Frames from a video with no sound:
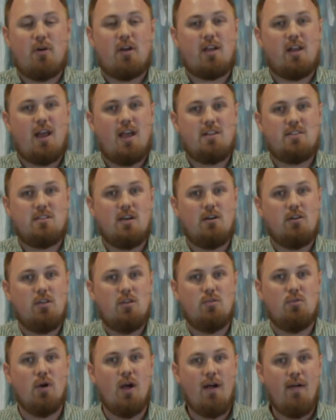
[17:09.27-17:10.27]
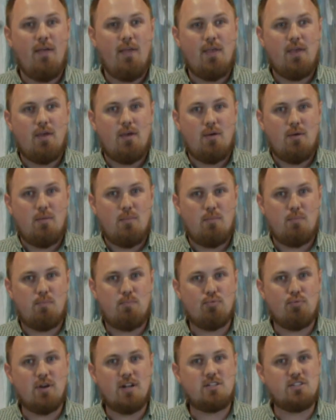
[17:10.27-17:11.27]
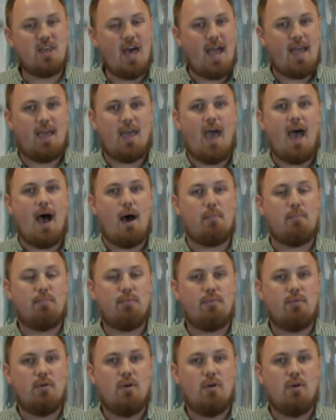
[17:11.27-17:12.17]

Can I tell you, bridge that gap.